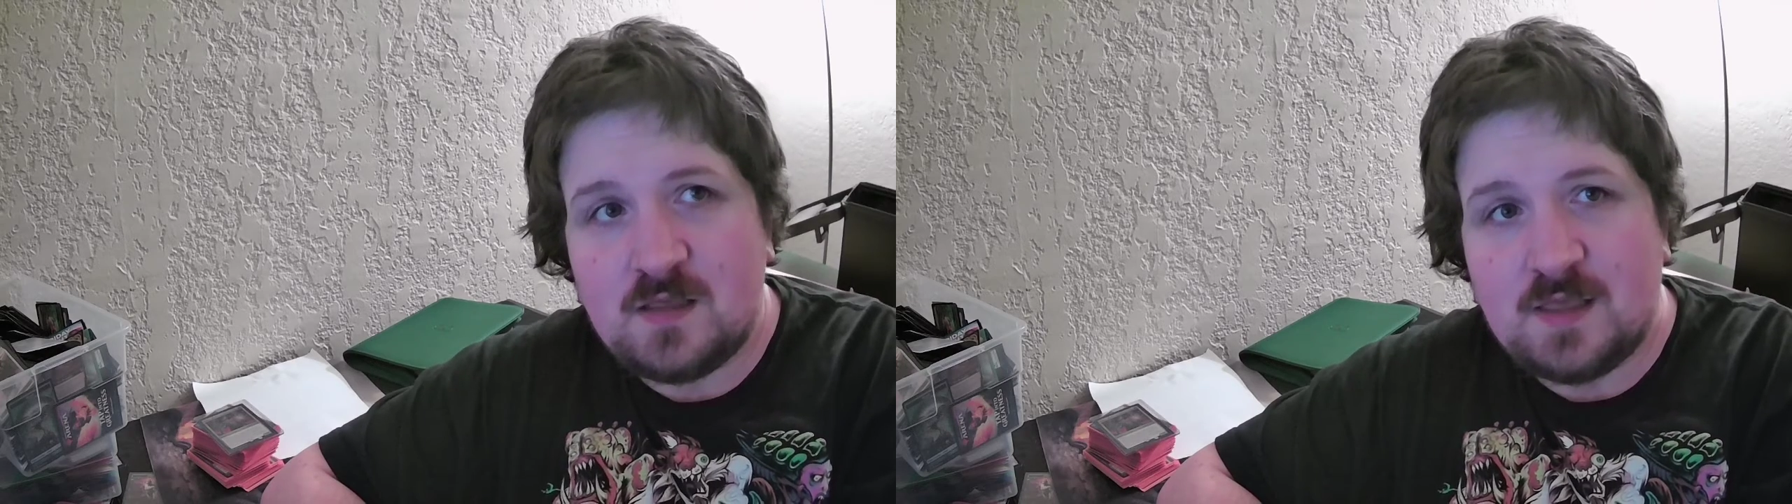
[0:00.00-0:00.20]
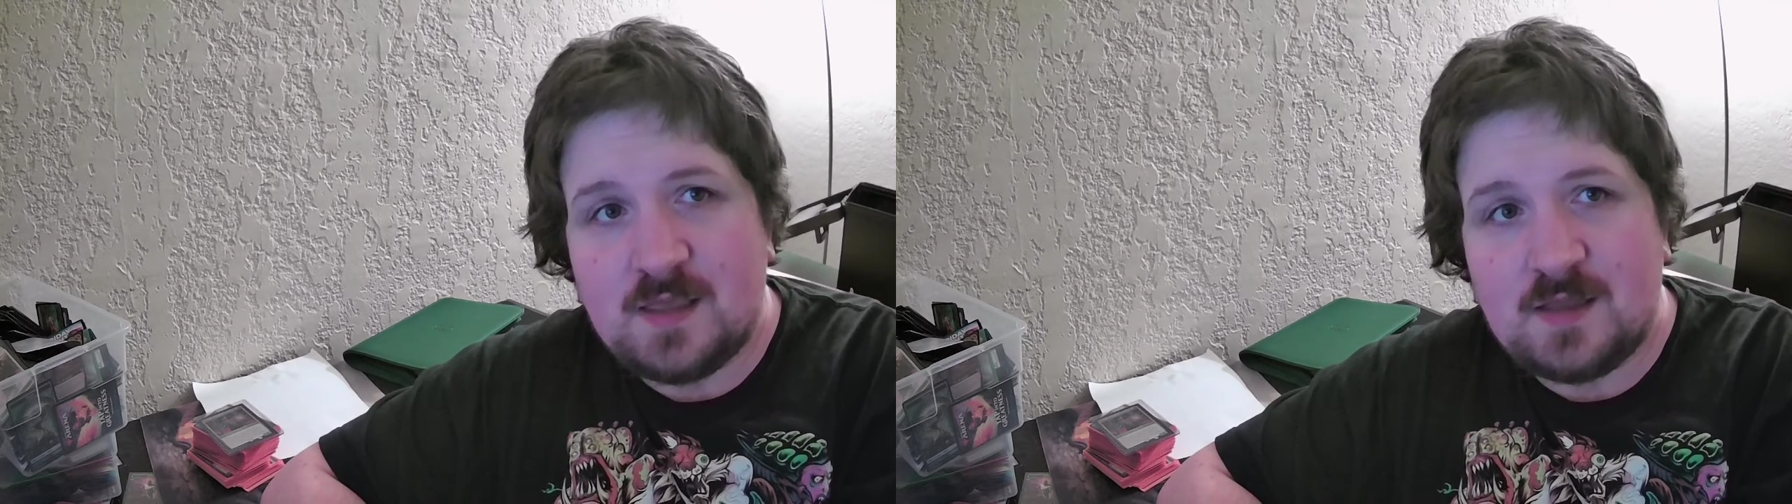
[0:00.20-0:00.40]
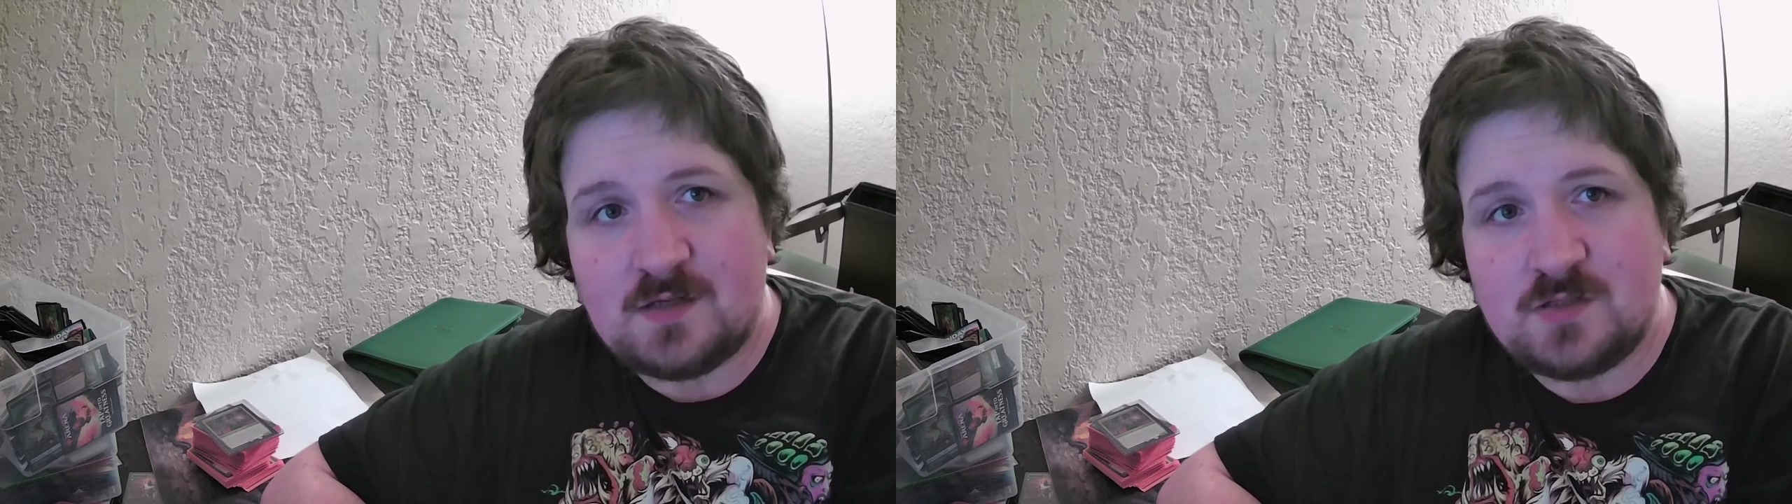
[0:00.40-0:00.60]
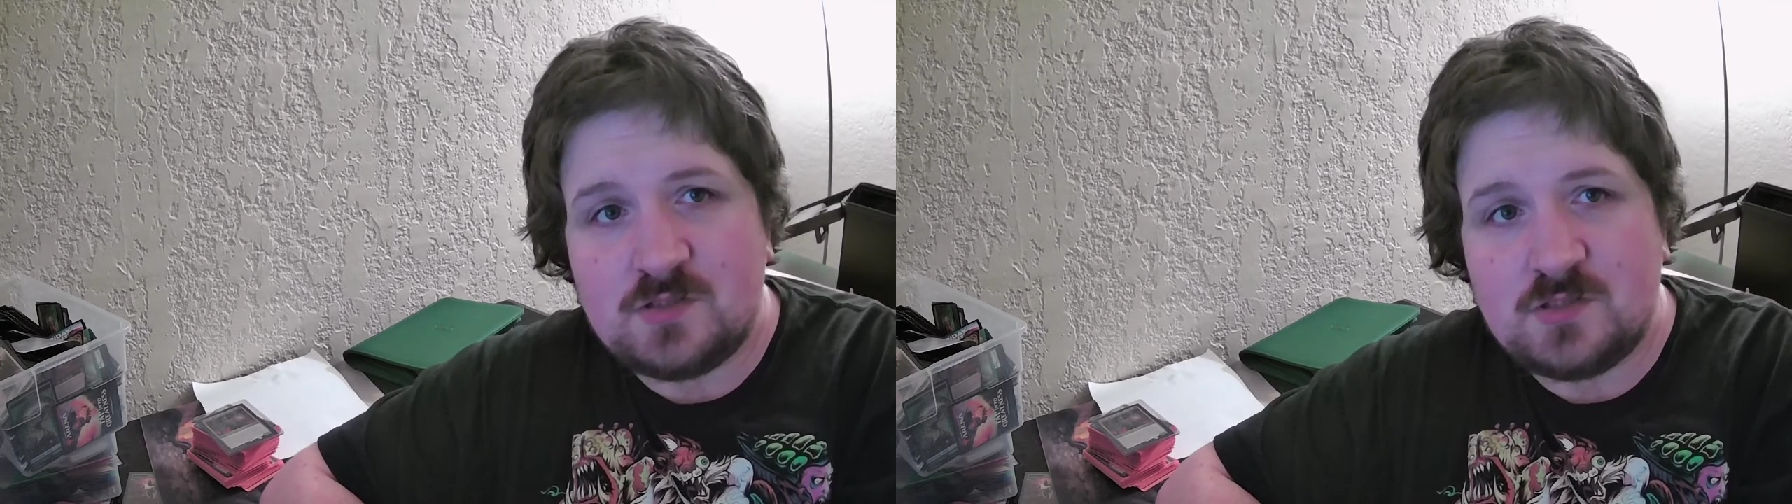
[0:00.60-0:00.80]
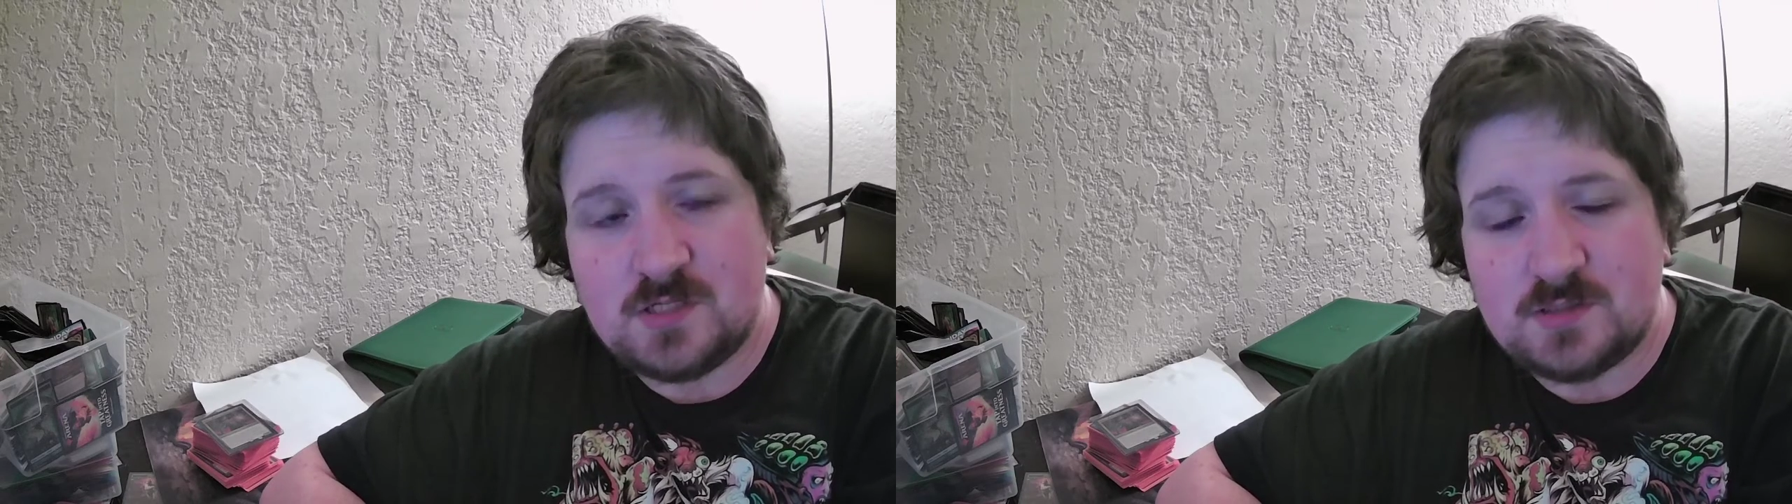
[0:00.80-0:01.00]
and
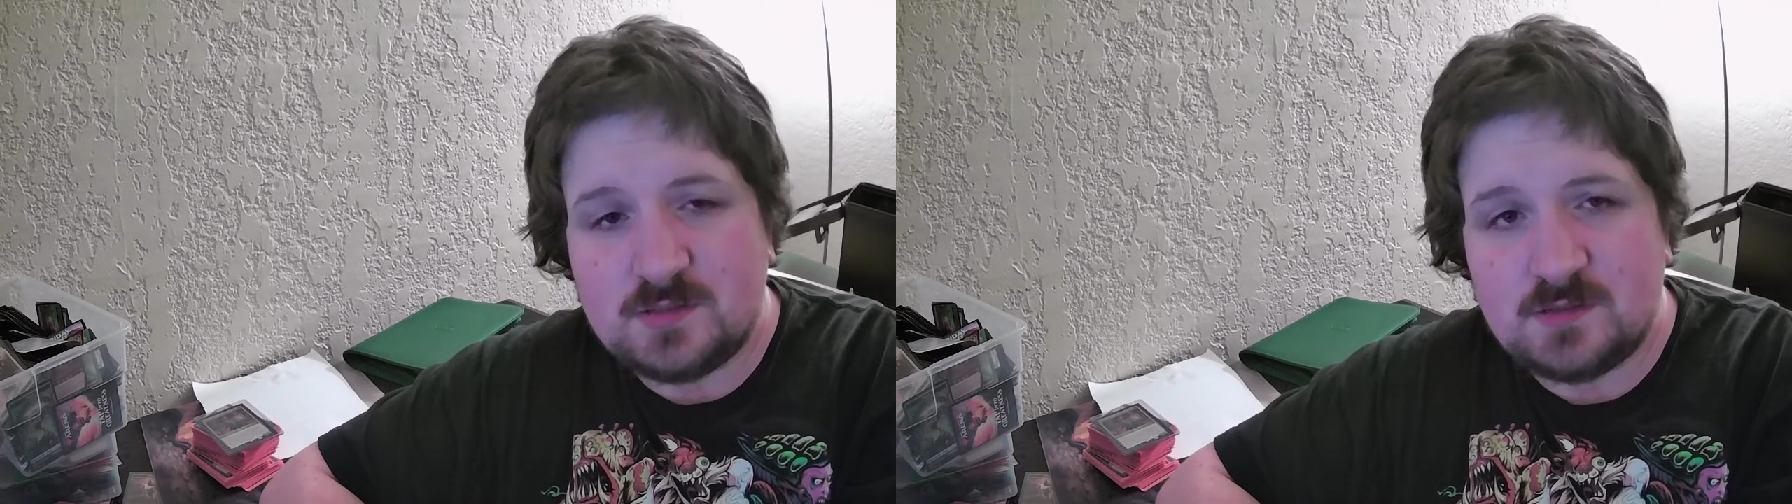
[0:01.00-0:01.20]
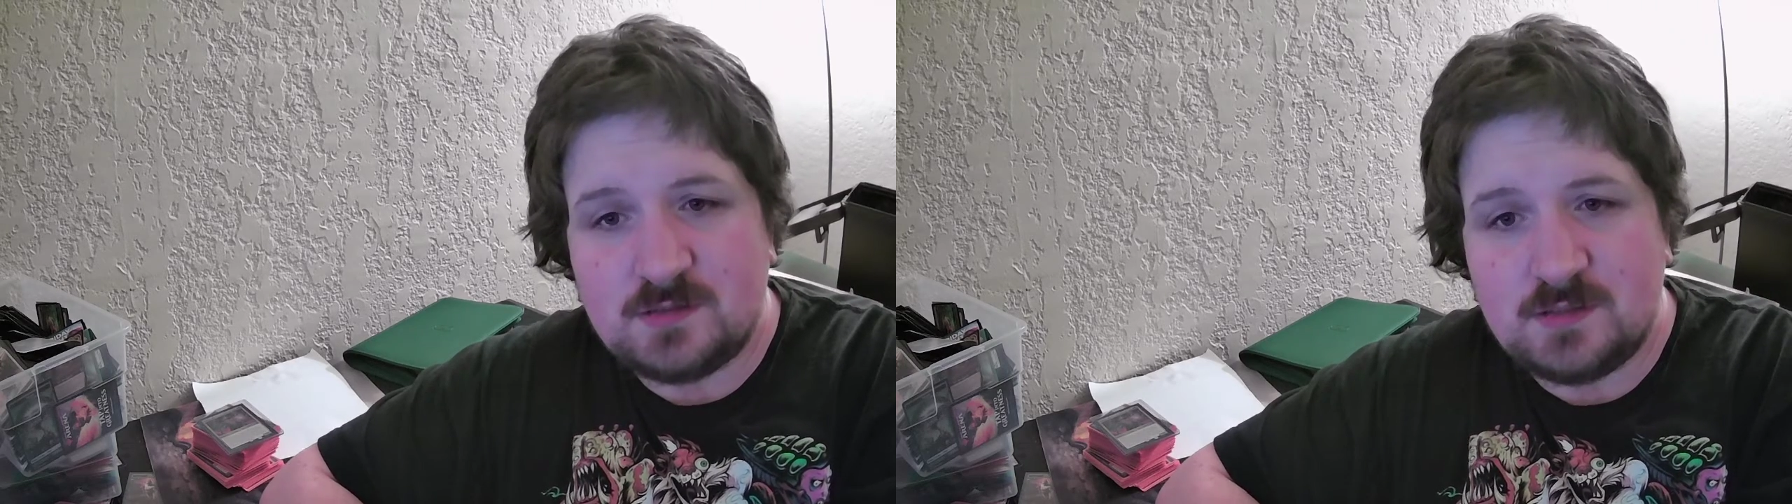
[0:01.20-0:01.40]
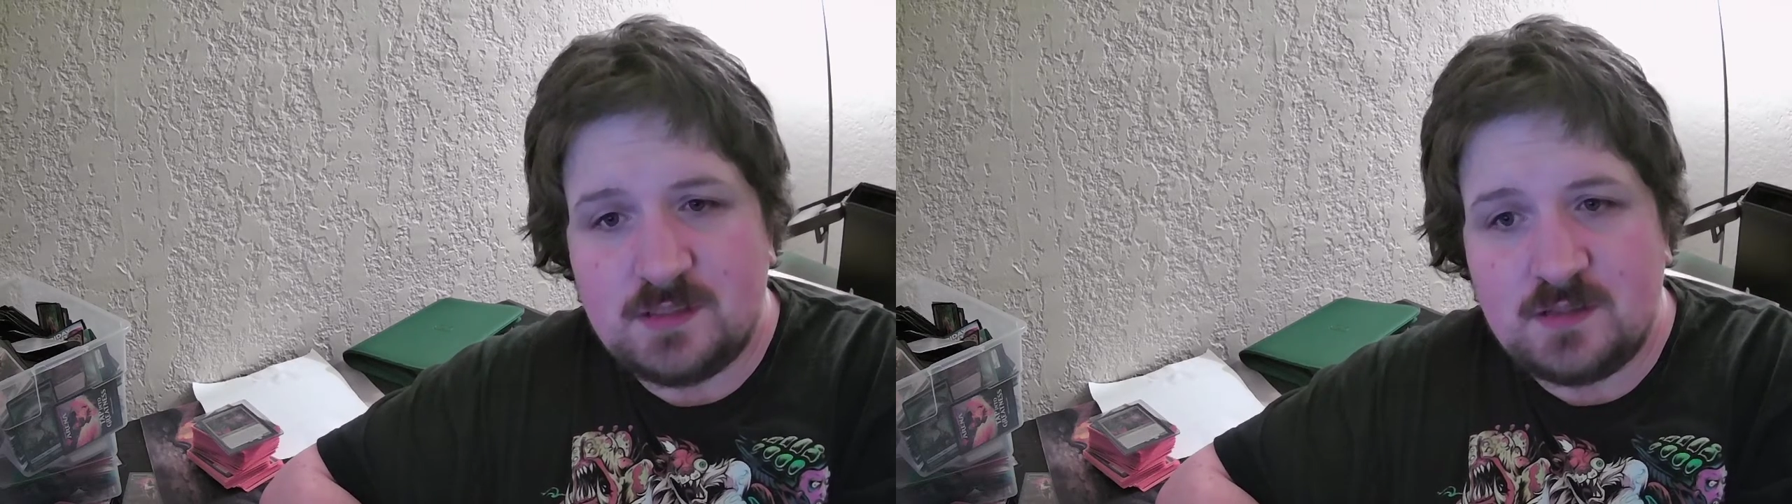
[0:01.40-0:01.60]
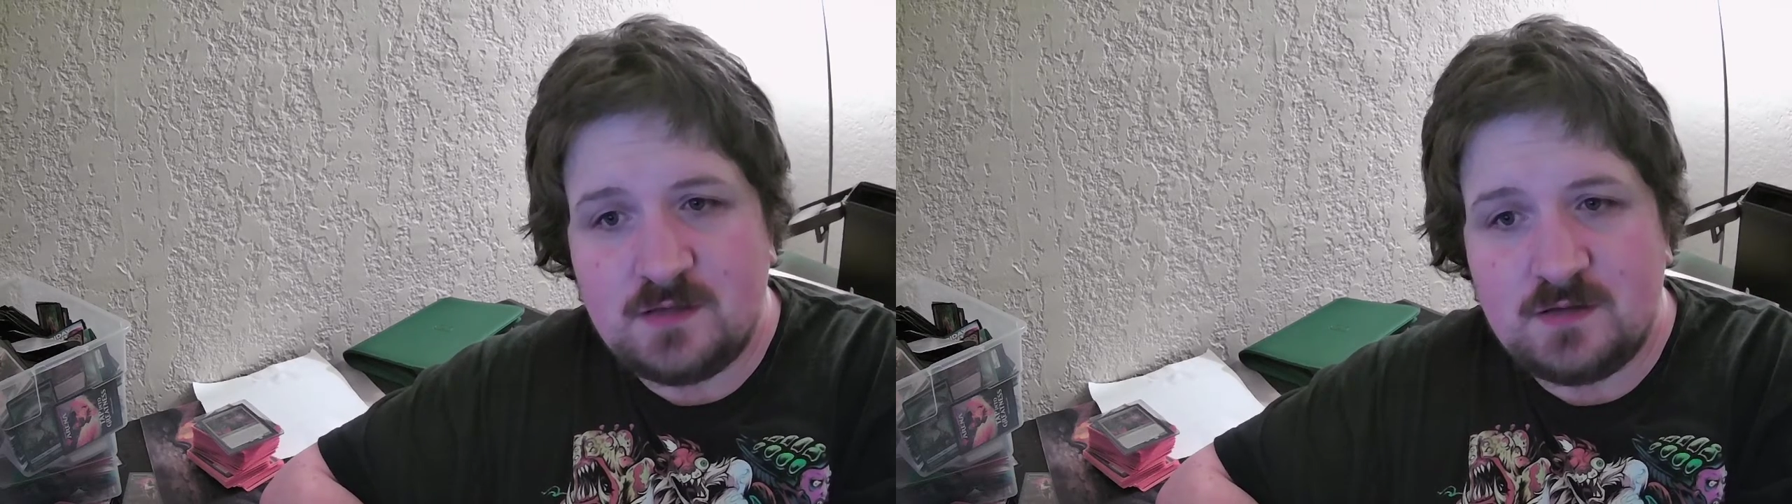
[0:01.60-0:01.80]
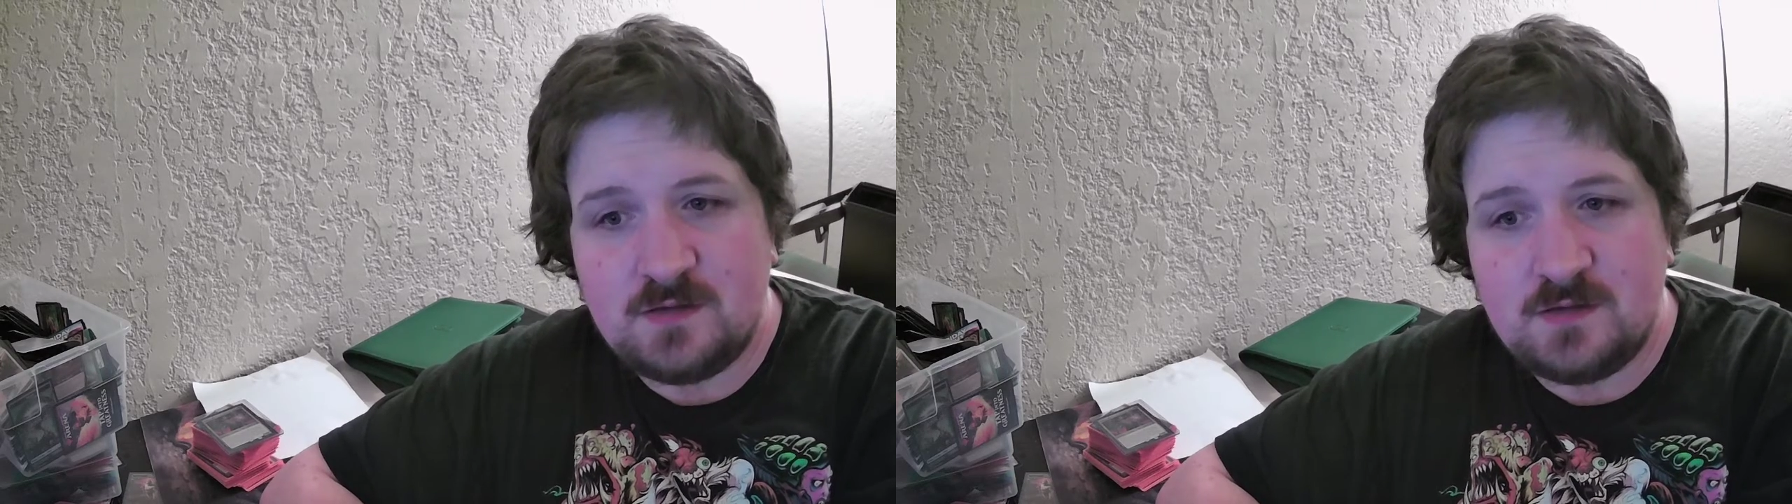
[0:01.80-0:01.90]
Justice League,